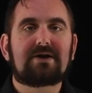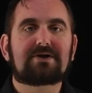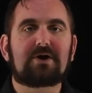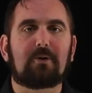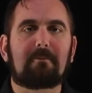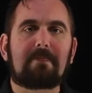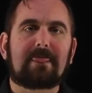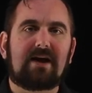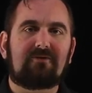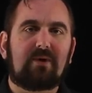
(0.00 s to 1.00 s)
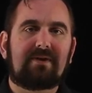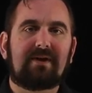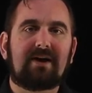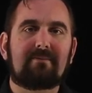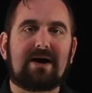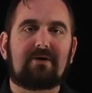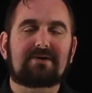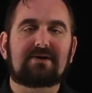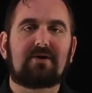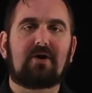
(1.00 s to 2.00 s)
So if we think
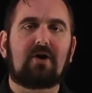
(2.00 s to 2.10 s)
about